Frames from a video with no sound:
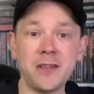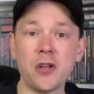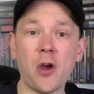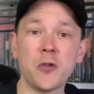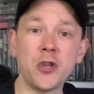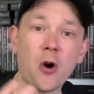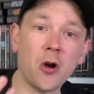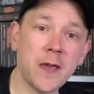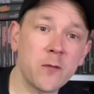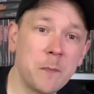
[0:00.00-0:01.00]
you know, you've got
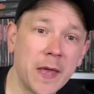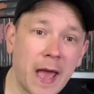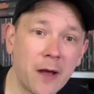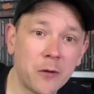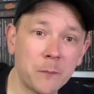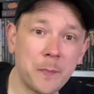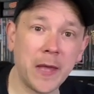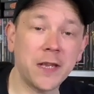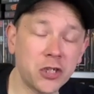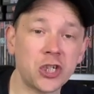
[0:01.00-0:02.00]
to give a big out
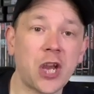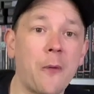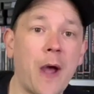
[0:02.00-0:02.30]
big shout